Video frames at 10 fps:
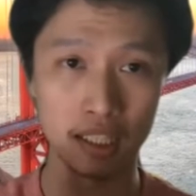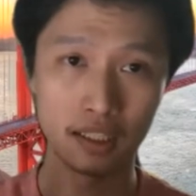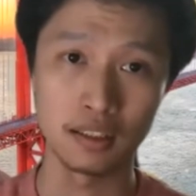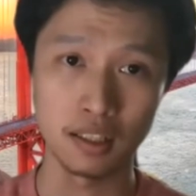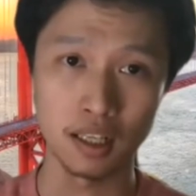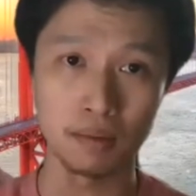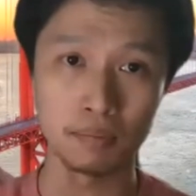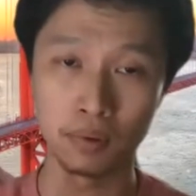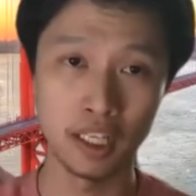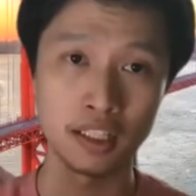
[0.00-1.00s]

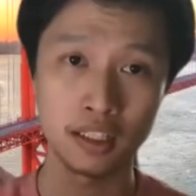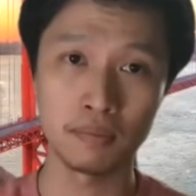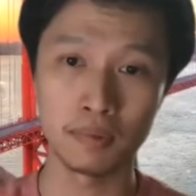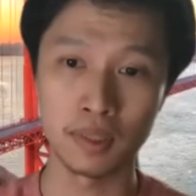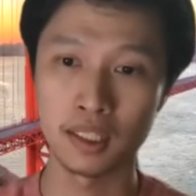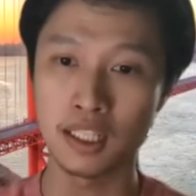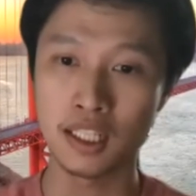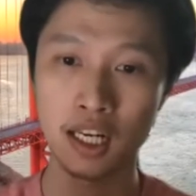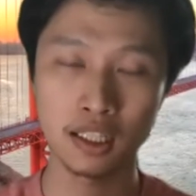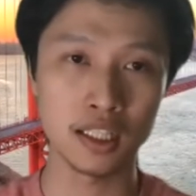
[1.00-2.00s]
3D software, they
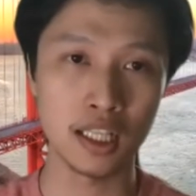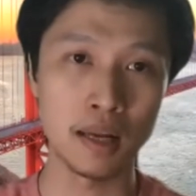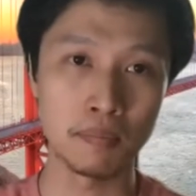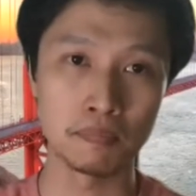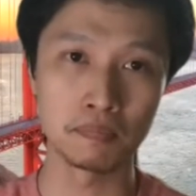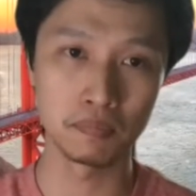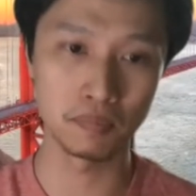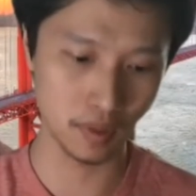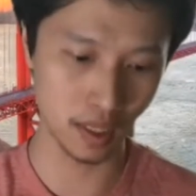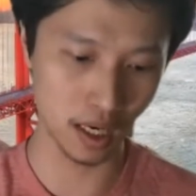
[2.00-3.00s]
share the same
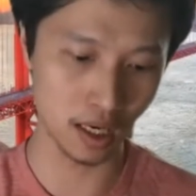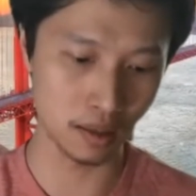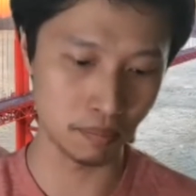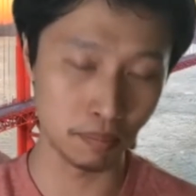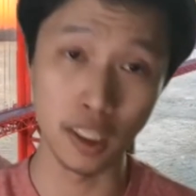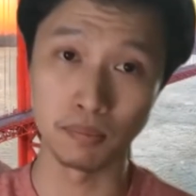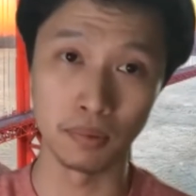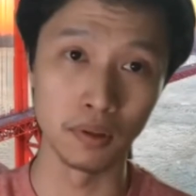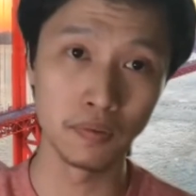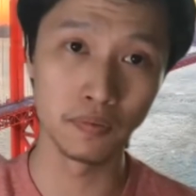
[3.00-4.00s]

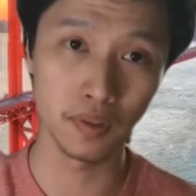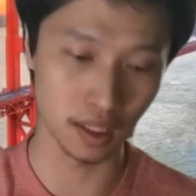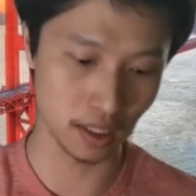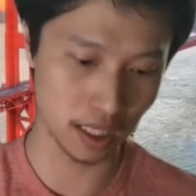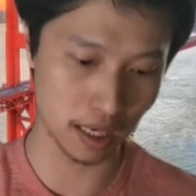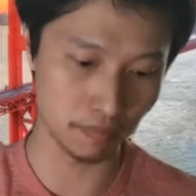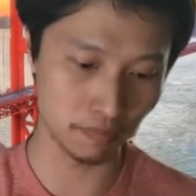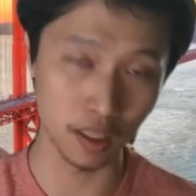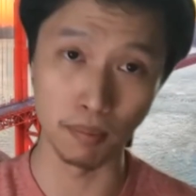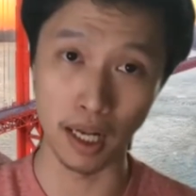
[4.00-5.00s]
principle, the same
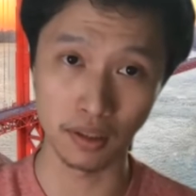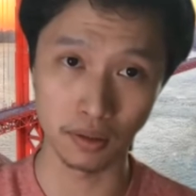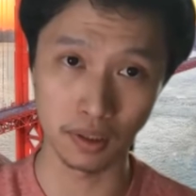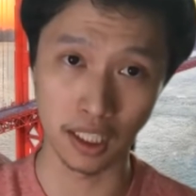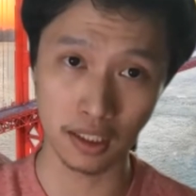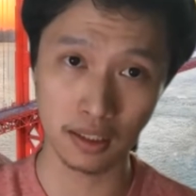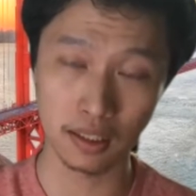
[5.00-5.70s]
fundamental things,